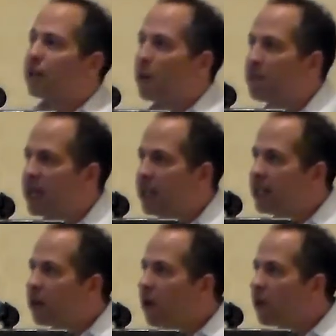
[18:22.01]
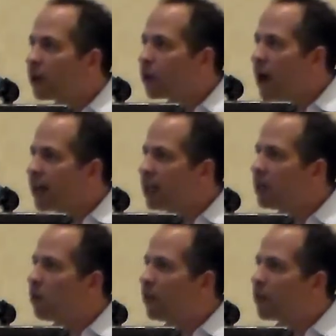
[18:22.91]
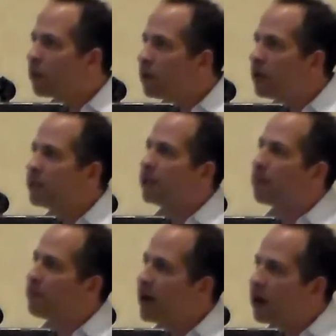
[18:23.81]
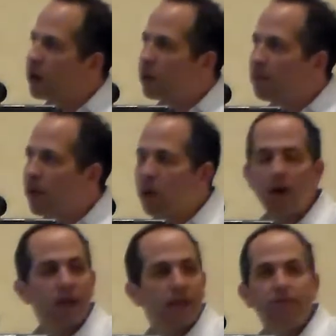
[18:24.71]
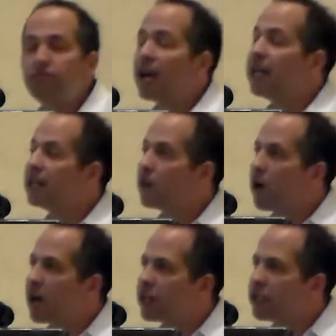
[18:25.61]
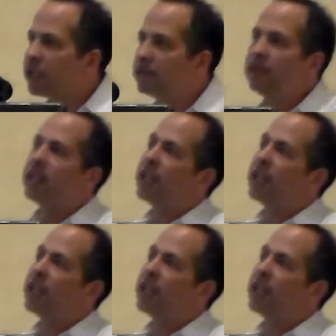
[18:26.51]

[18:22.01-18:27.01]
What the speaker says: repeated all the crediting, went through it, prepared the report, night question,